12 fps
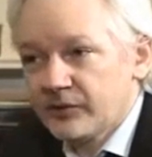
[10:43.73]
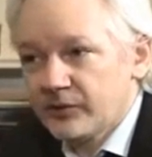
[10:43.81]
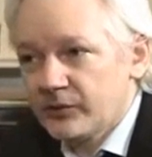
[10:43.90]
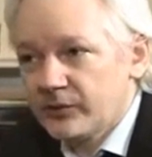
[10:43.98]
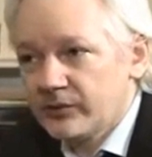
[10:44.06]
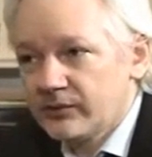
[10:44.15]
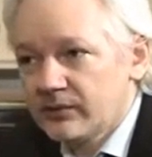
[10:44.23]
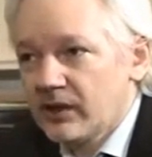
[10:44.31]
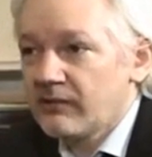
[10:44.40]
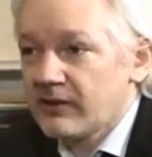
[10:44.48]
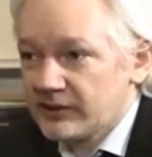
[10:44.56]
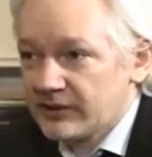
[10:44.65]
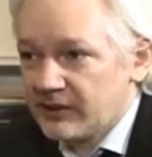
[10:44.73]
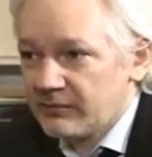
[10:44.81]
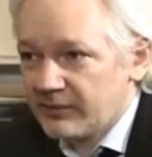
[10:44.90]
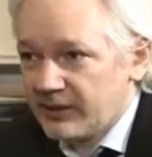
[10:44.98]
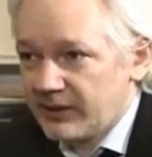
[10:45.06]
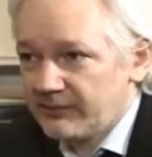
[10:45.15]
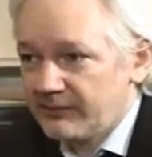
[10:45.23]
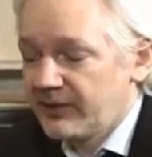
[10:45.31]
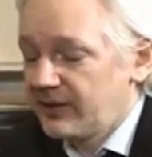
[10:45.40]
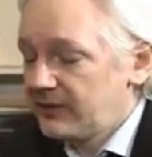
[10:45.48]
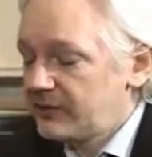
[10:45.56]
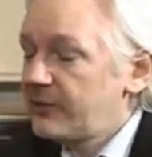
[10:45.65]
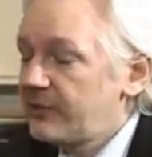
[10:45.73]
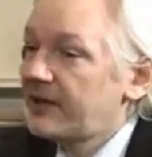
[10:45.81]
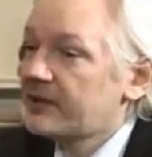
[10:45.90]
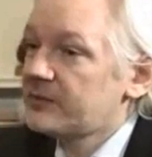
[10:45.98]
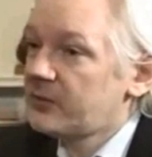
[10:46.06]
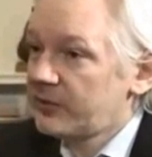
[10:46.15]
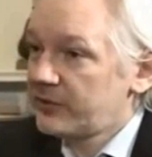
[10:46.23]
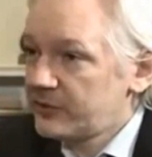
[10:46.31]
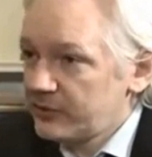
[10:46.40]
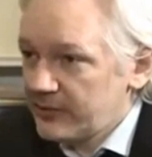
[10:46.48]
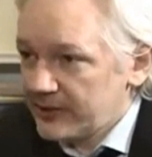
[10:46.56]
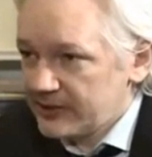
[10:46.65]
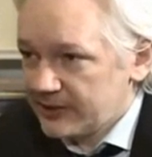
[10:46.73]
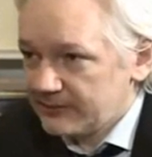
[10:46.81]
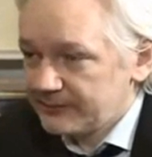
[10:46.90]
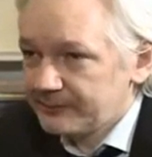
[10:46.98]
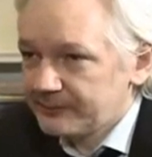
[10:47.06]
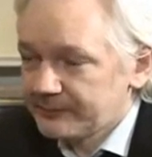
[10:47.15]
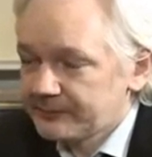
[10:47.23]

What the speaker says: to a Russian company to be exported to Russia.